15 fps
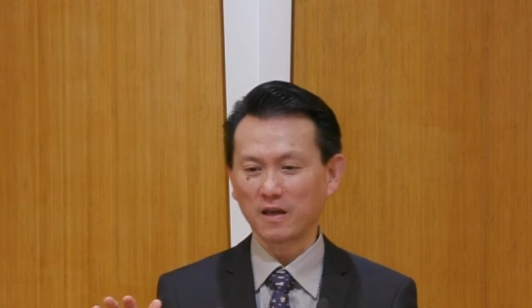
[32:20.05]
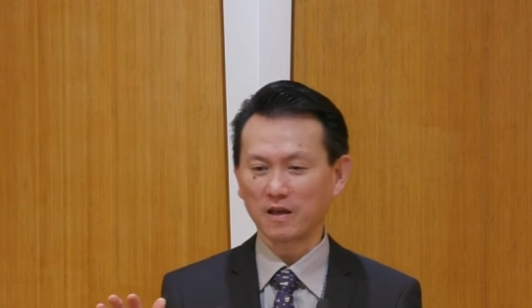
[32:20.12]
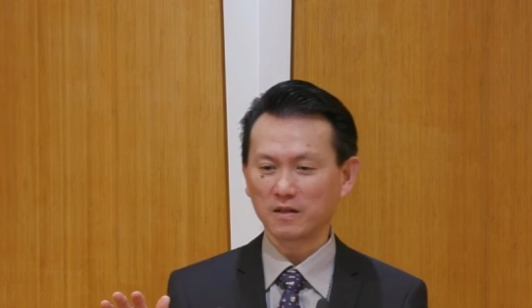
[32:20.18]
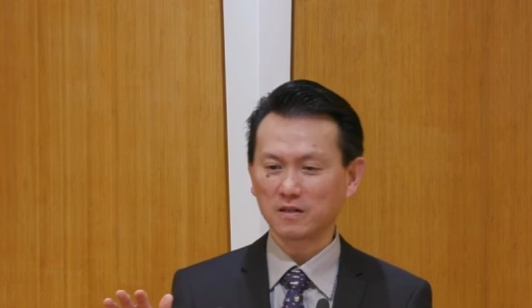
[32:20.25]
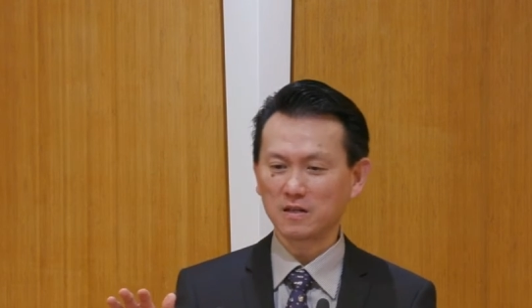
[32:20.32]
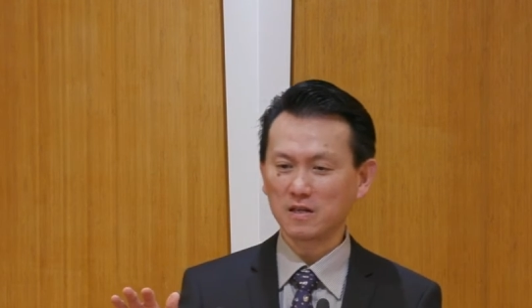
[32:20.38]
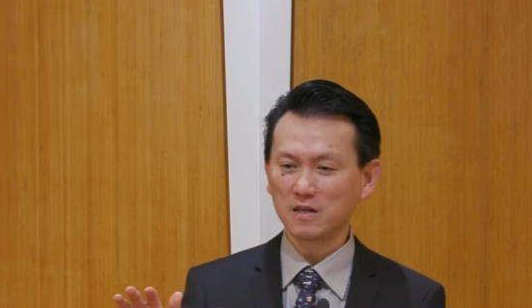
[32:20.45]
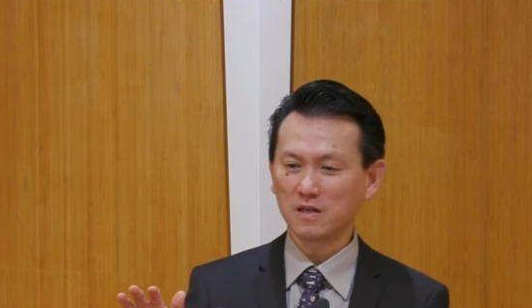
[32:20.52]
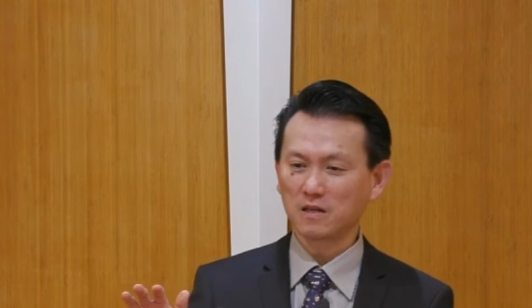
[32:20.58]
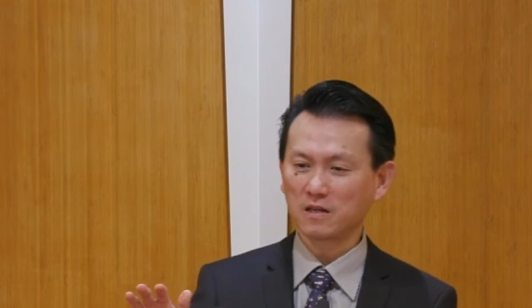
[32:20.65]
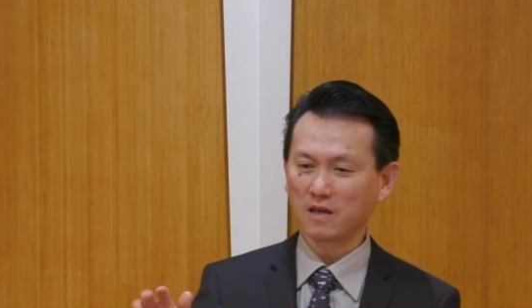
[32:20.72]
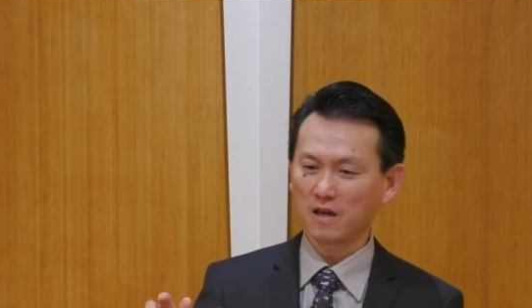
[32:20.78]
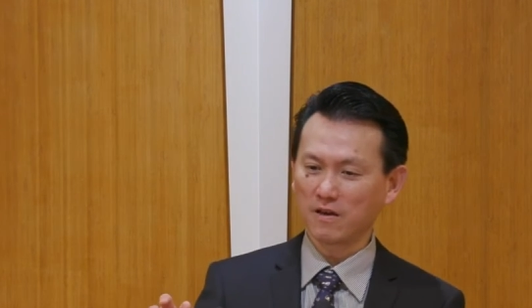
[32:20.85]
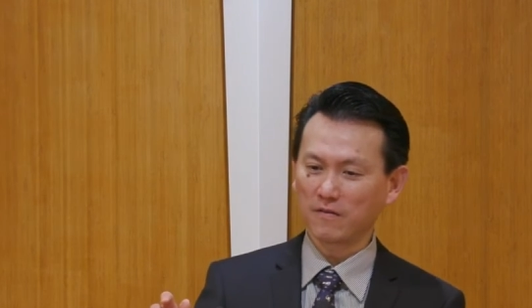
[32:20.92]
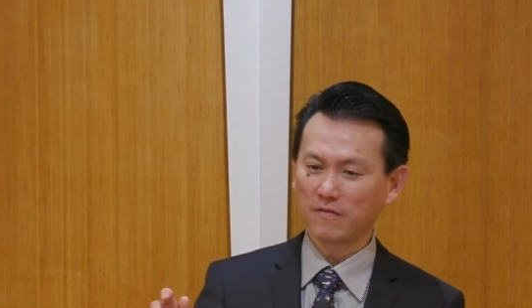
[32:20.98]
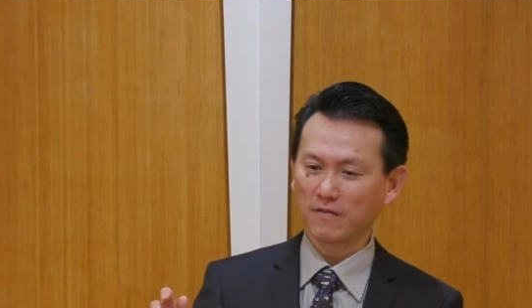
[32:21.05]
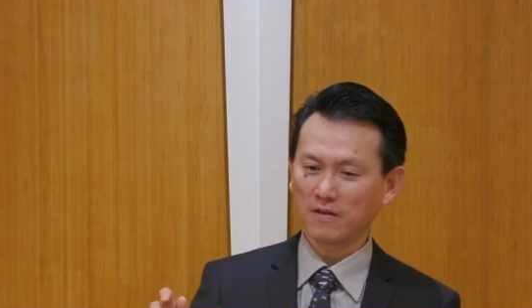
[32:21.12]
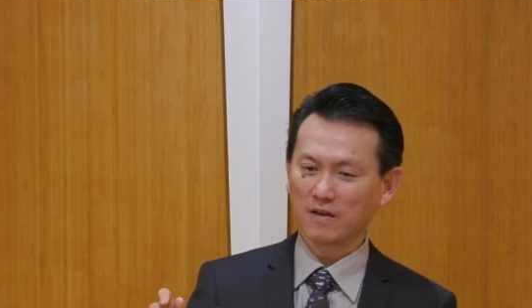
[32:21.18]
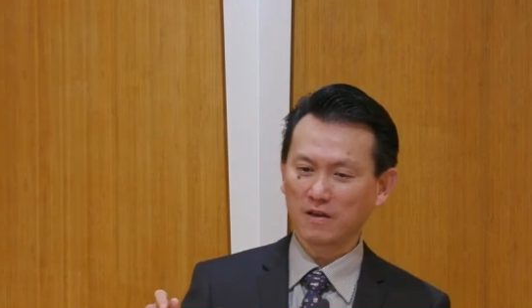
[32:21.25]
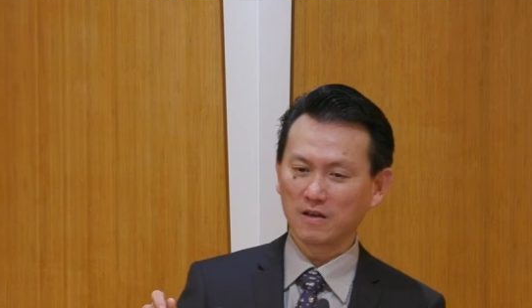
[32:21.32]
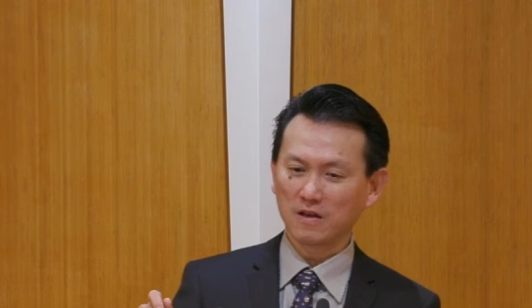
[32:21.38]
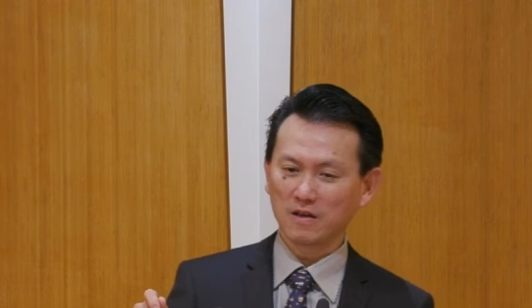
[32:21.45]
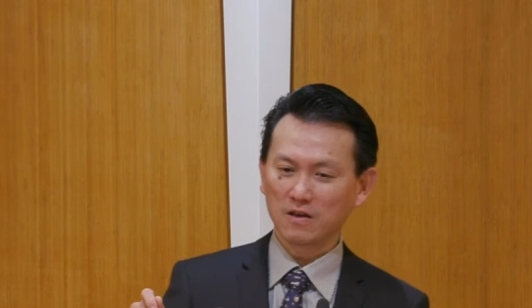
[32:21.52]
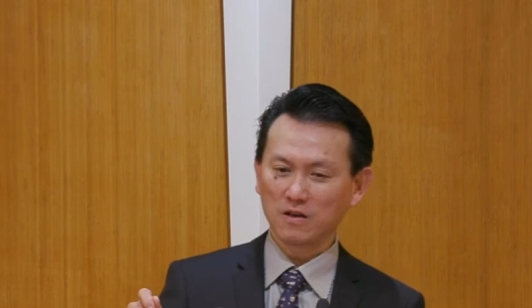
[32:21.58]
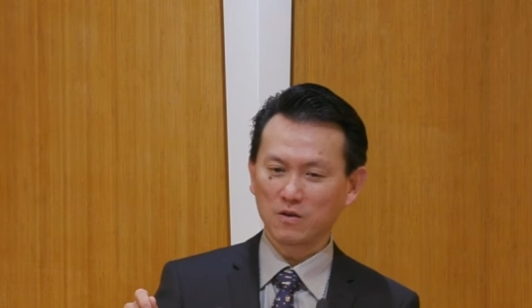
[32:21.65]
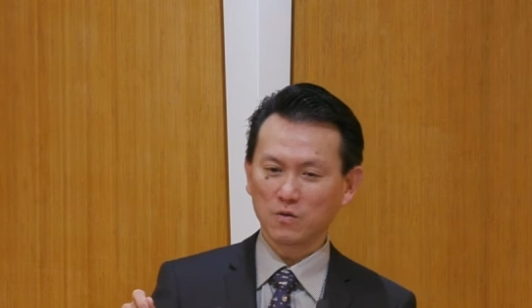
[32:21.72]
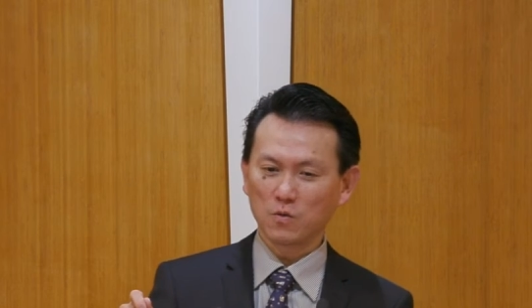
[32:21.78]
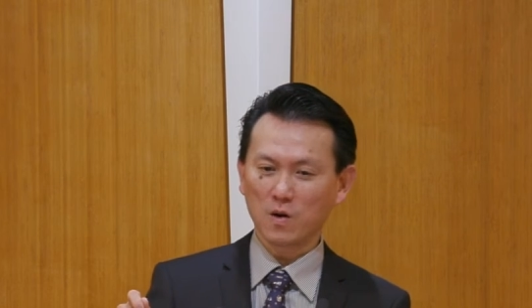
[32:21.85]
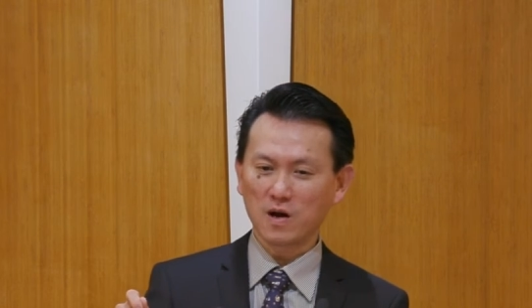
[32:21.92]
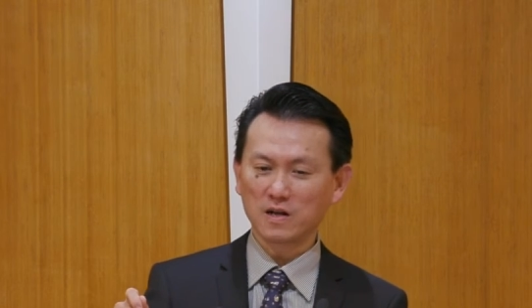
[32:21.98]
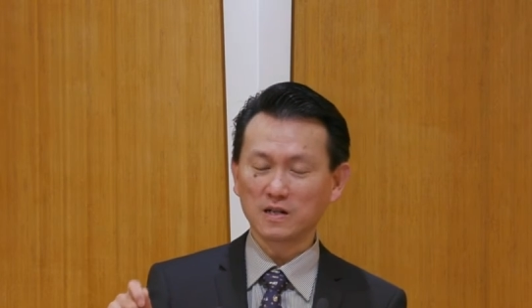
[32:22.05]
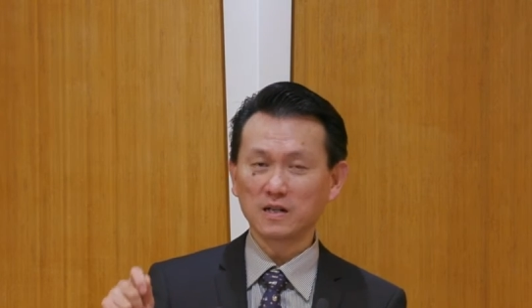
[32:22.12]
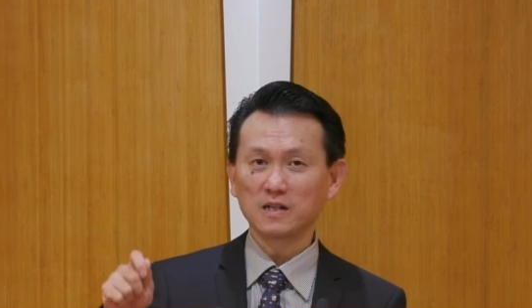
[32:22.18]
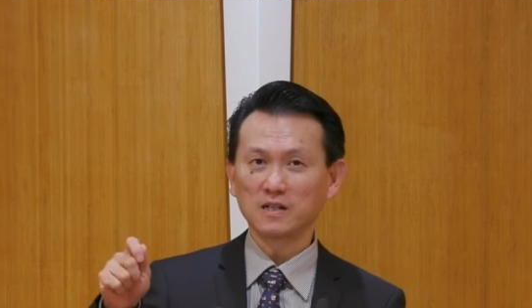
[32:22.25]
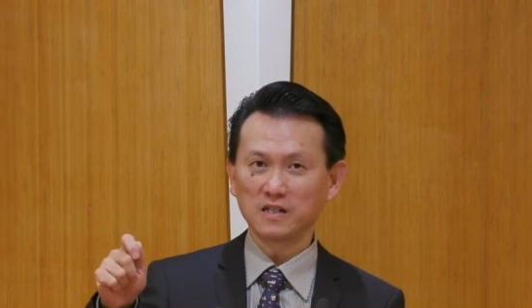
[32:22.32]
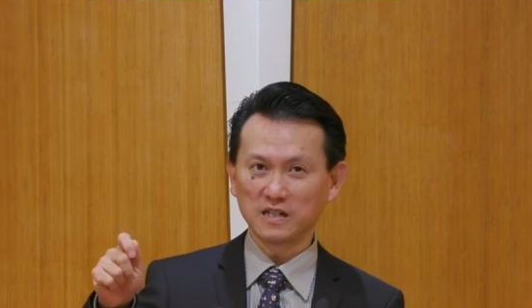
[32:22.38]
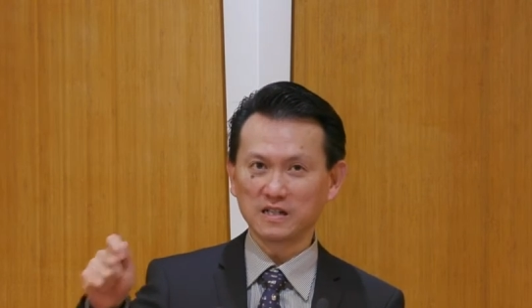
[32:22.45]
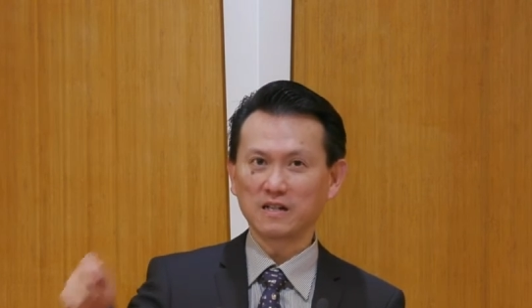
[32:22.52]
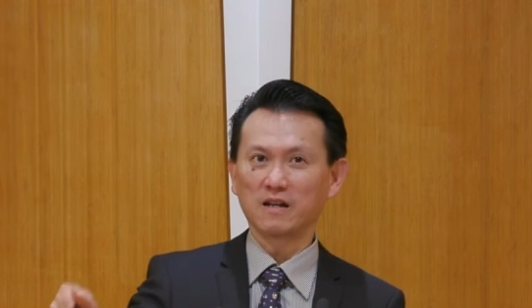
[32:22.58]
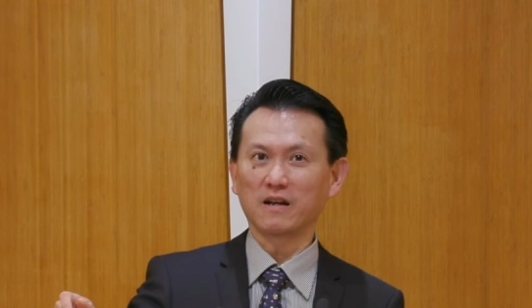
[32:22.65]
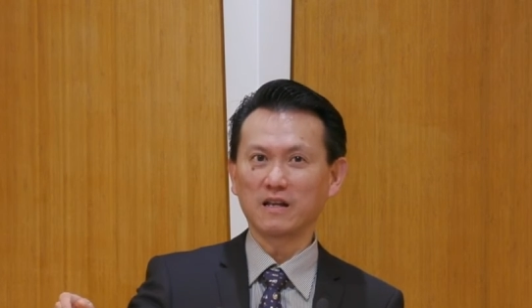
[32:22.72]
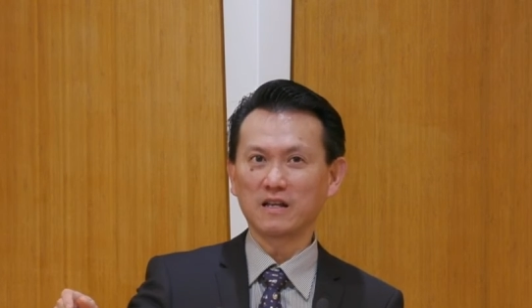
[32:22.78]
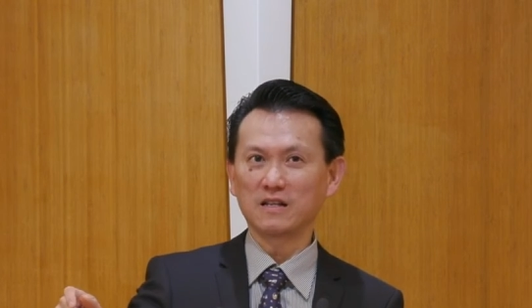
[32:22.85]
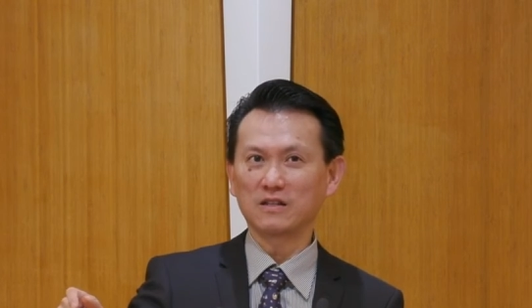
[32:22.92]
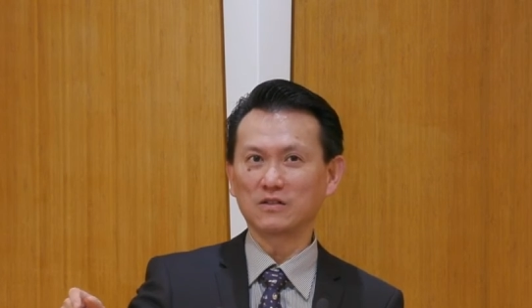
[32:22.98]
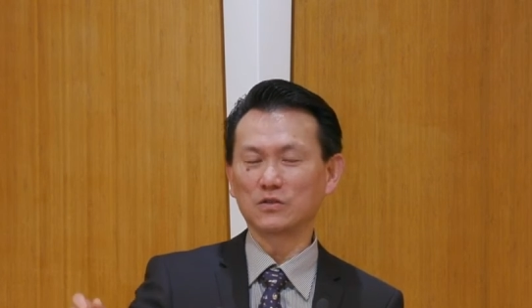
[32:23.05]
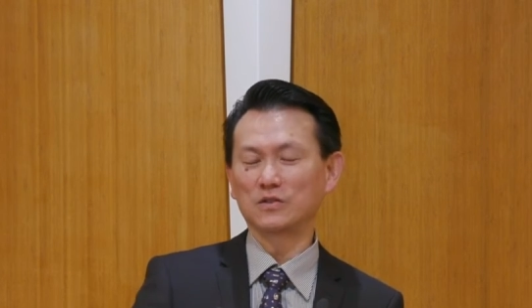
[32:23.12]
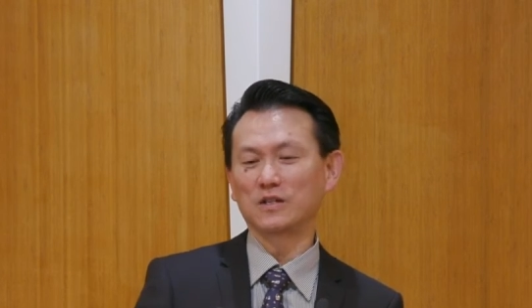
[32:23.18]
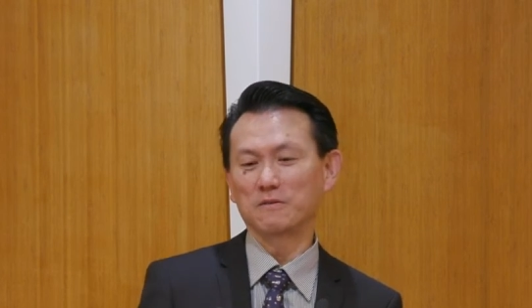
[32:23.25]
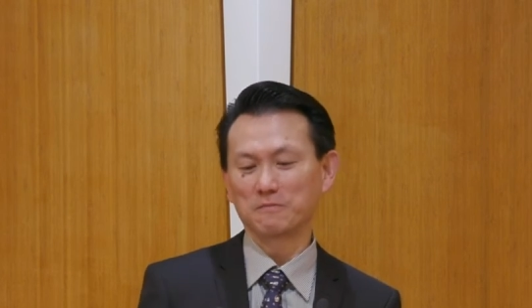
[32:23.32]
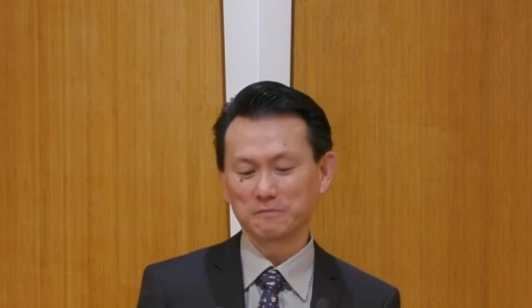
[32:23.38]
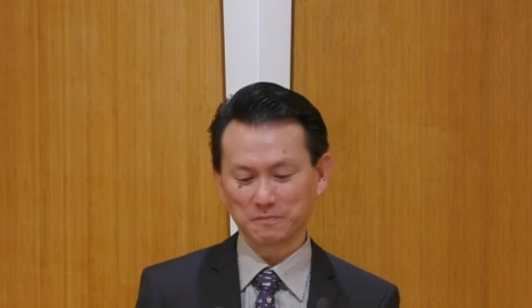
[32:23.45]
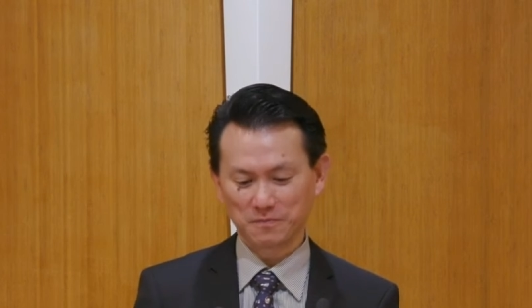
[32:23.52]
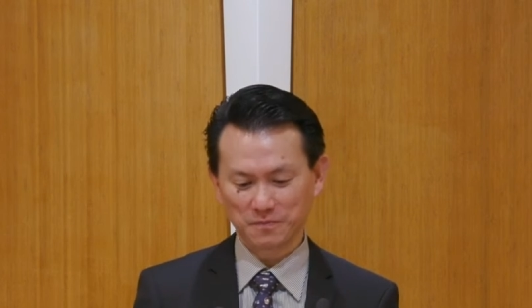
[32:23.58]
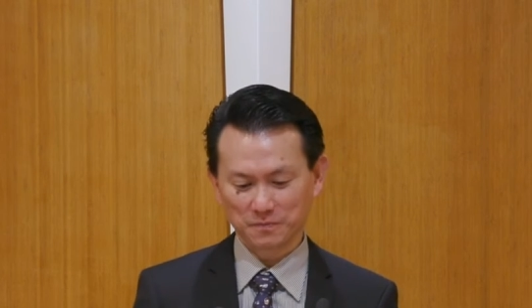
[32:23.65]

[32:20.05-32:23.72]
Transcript: And he gave one denarii to them.